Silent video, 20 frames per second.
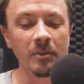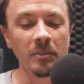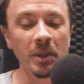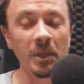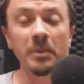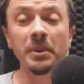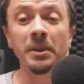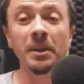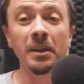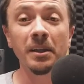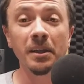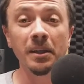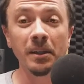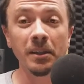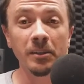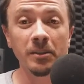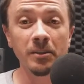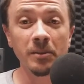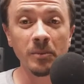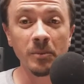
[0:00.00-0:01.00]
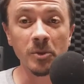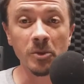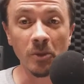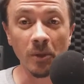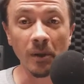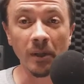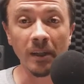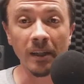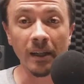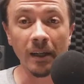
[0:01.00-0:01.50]
maybe they can get some
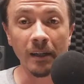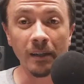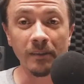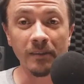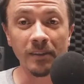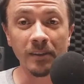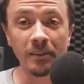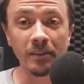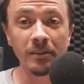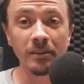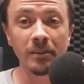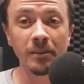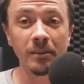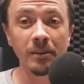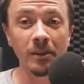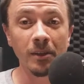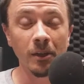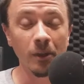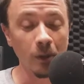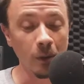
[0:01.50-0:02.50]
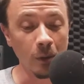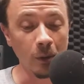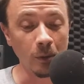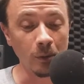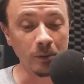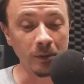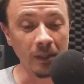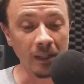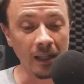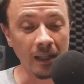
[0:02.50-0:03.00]
joy out of this
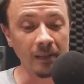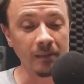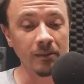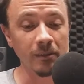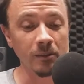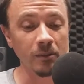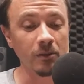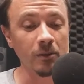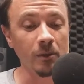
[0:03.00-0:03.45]
old classic